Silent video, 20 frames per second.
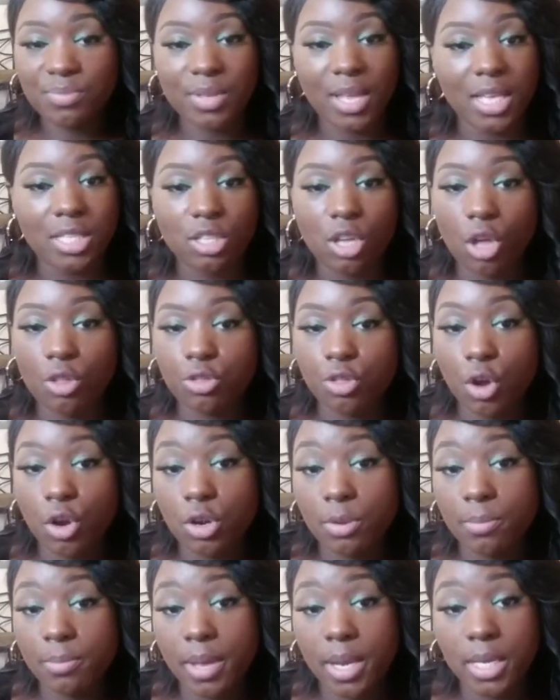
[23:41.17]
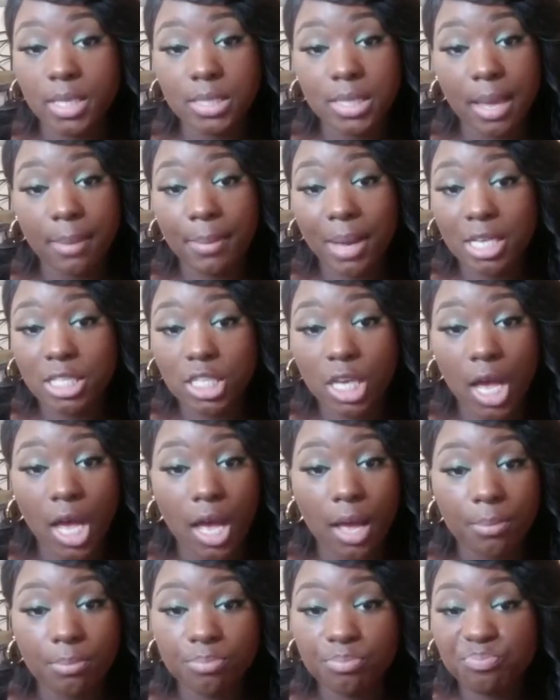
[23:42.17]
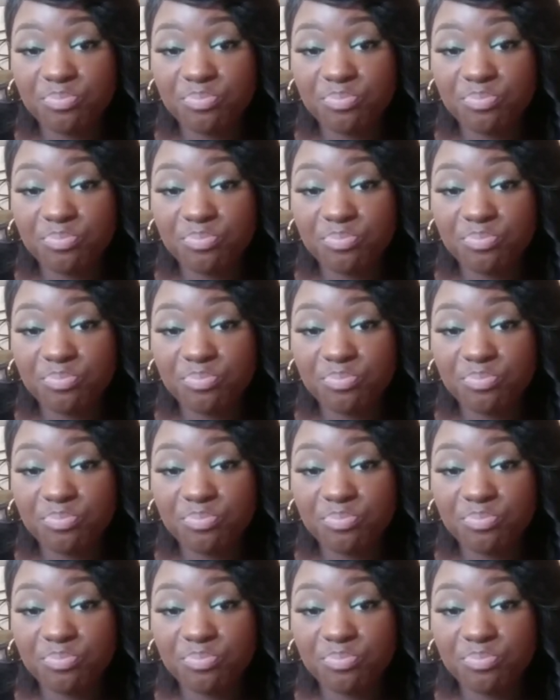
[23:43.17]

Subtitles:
That's all. 30 minutes at my job,